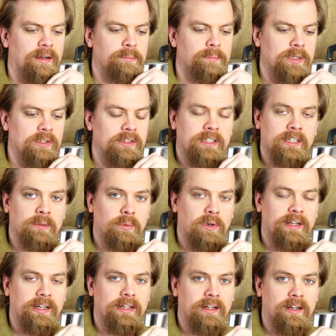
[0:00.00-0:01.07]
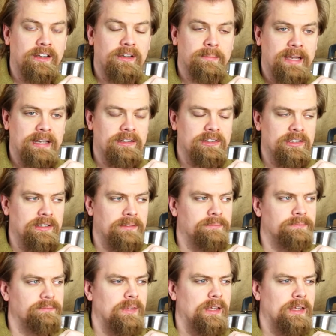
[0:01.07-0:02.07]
building and working on the magazine.